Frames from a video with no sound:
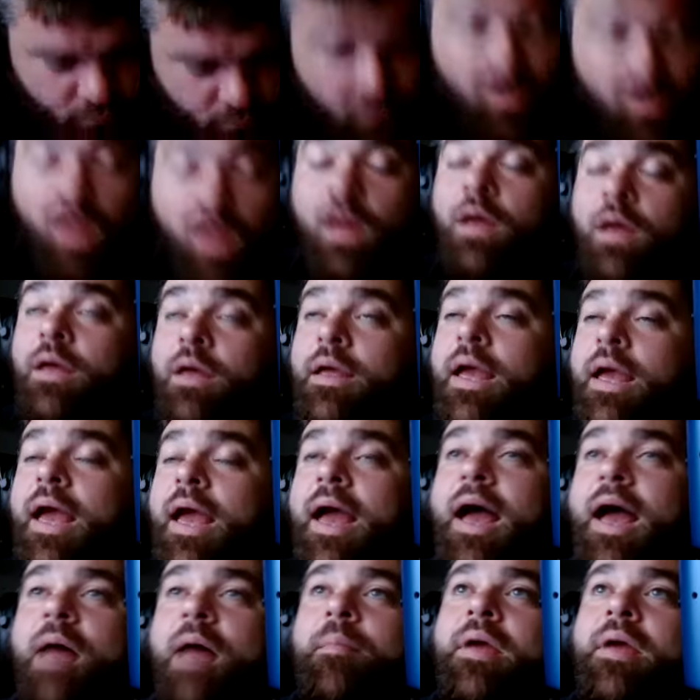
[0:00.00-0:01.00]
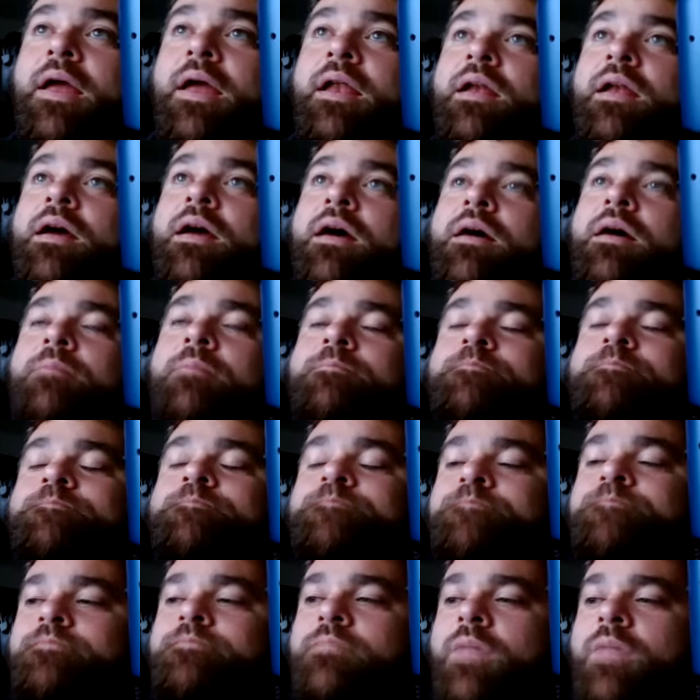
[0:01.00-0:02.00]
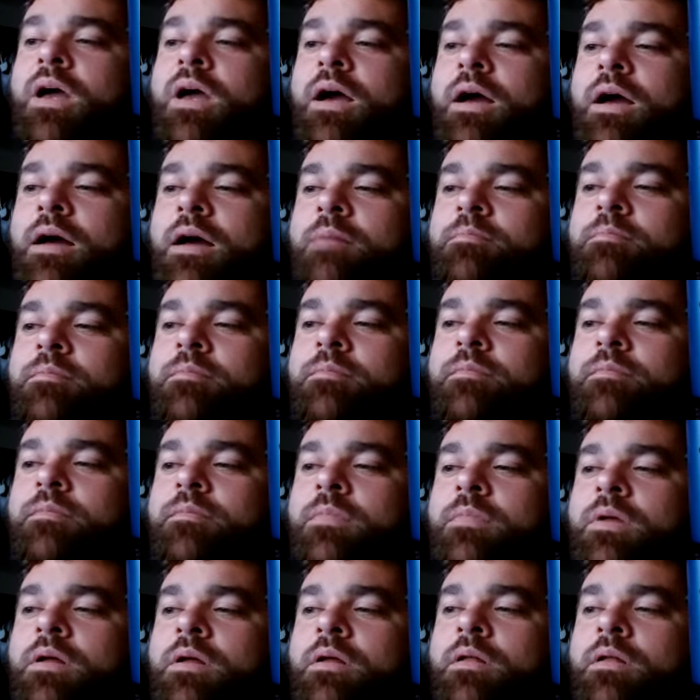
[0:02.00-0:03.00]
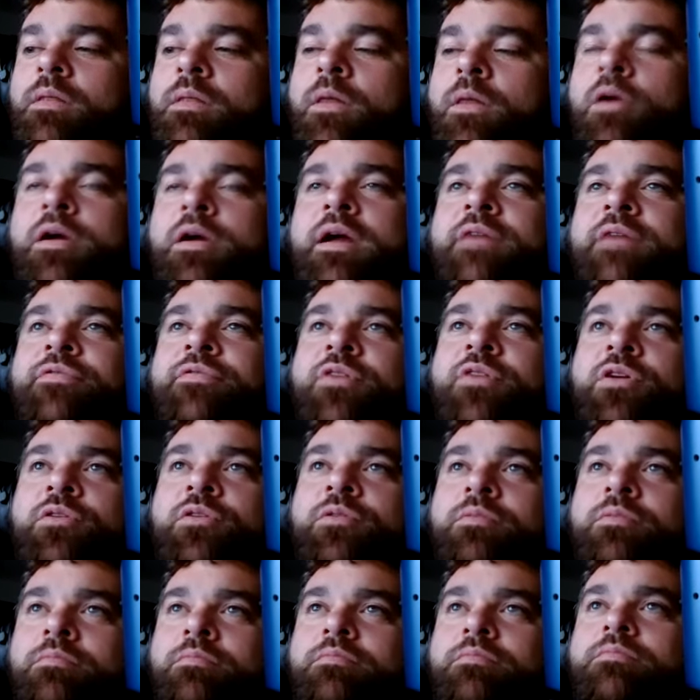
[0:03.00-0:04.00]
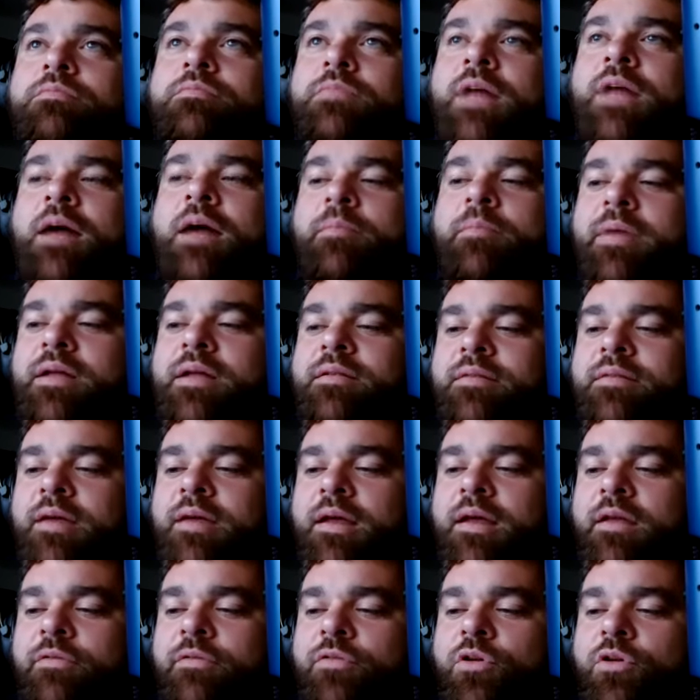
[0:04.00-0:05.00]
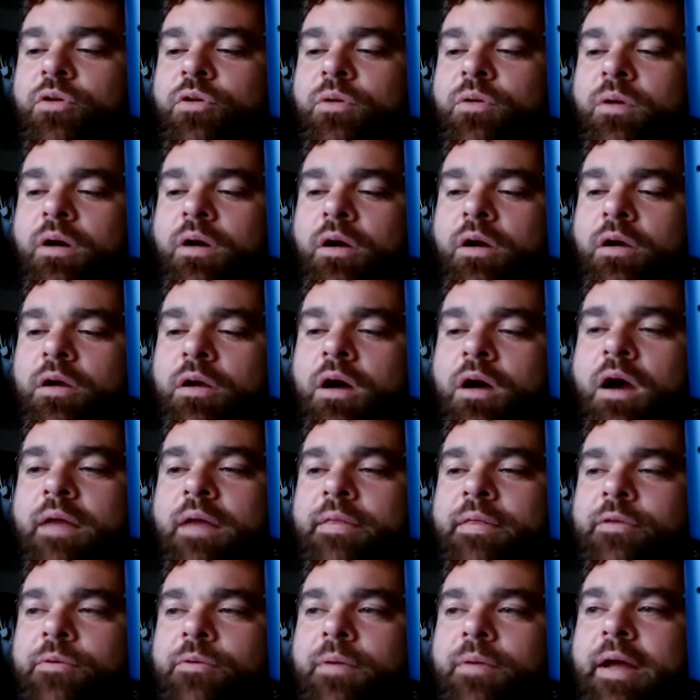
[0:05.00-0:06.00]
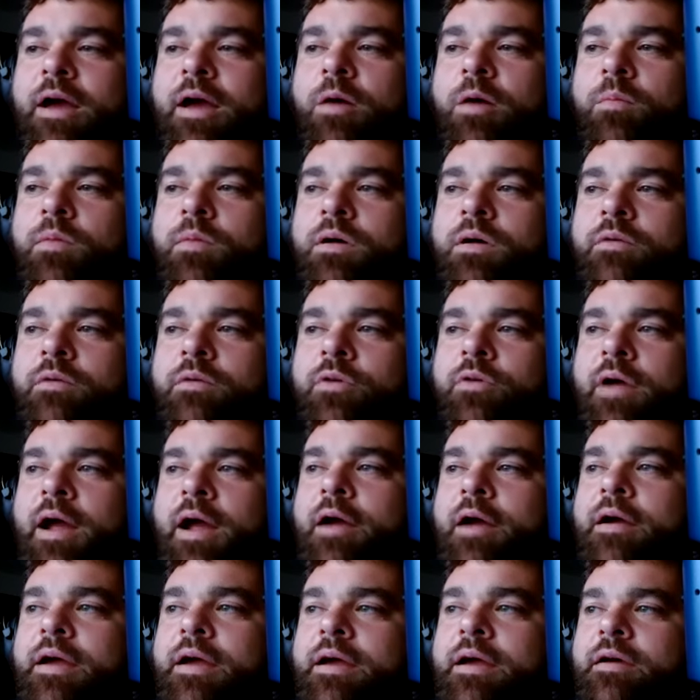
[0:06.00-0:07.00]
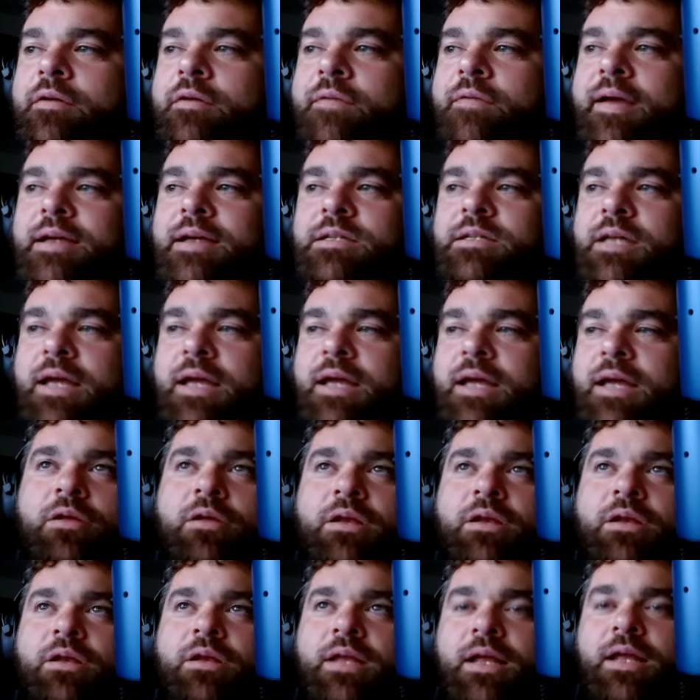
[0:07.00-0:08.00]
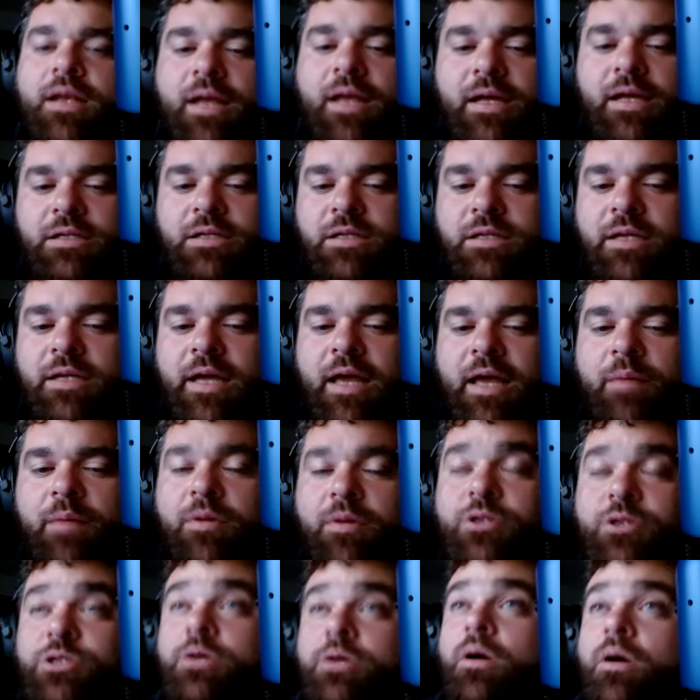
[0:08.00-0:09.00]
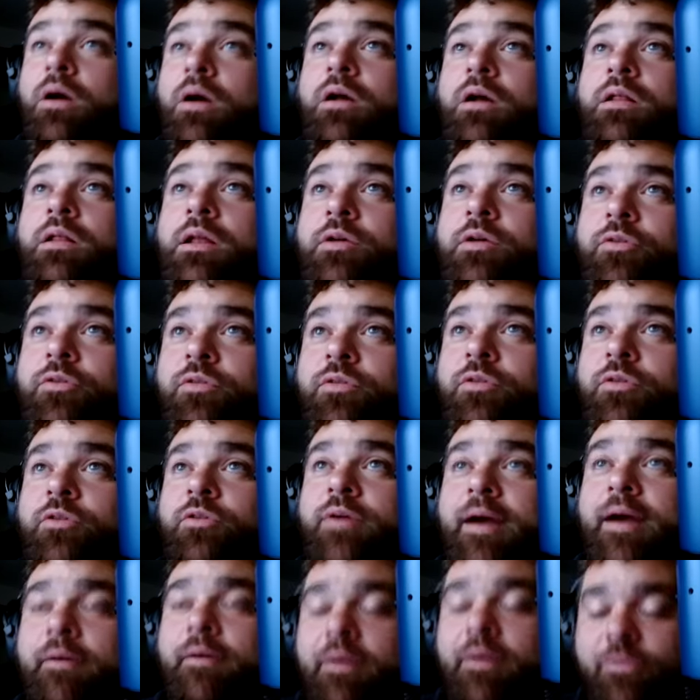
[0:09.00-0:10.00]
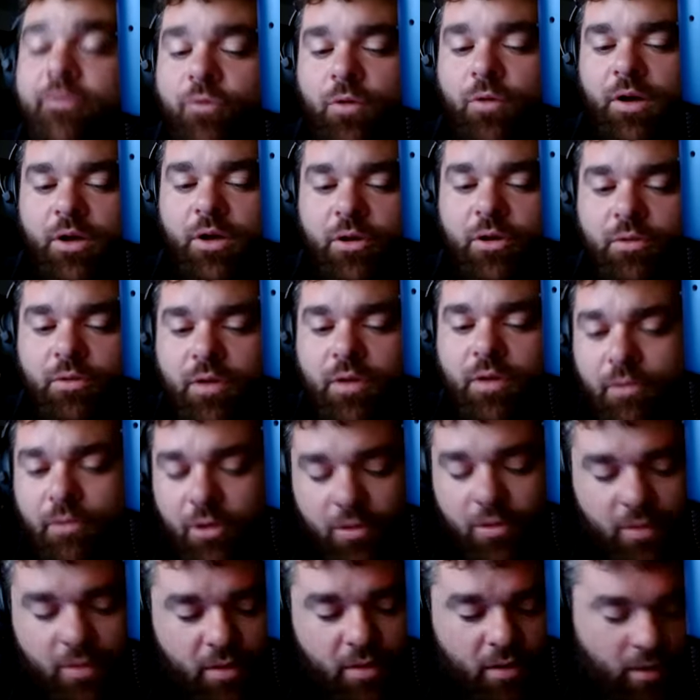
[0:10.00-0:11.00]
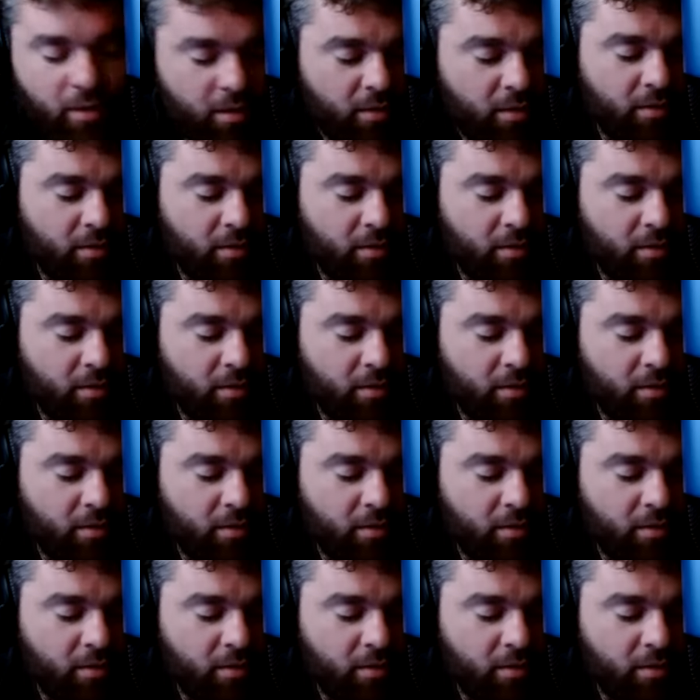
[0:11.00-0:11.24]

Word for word: yeah, I mean, there, if you like Ben said, if you are not in the realm of or area of XDA, or you don't attend XDA, but you are close to Dragway 42, go do it.